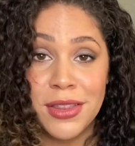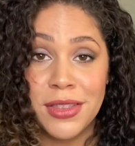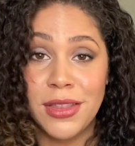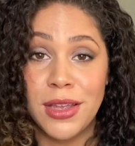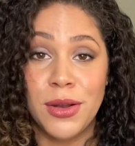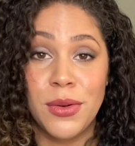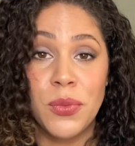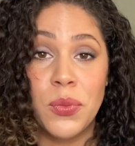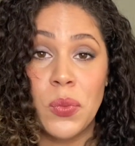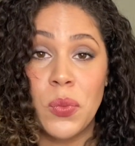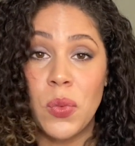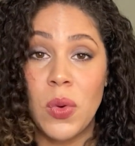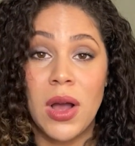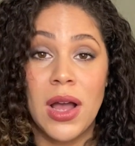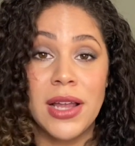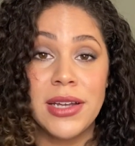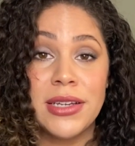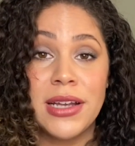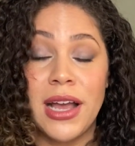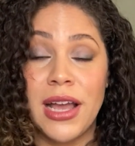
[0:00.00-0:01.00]
than
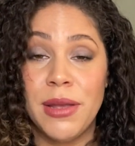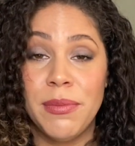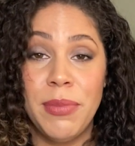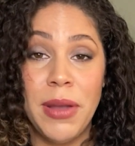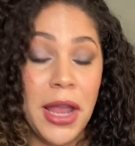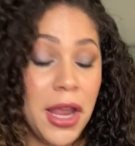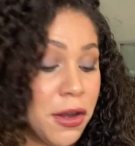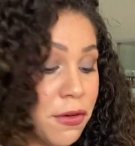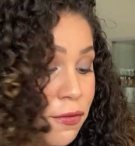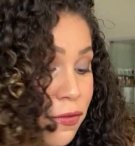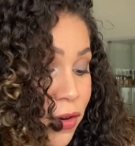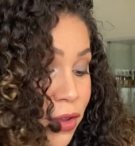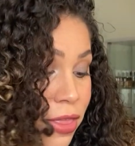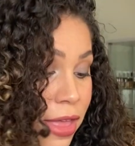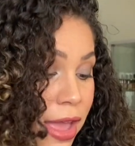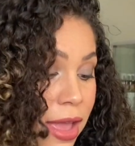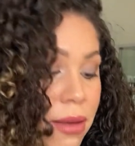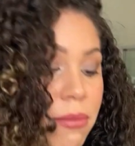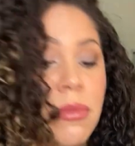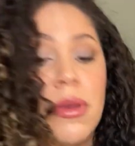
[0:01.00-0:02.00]
what I paid for
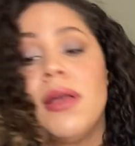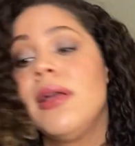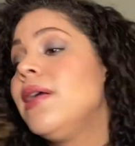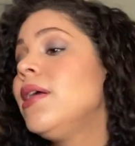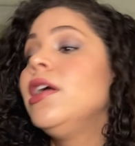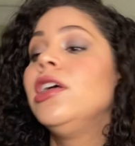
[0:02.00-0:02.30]
them.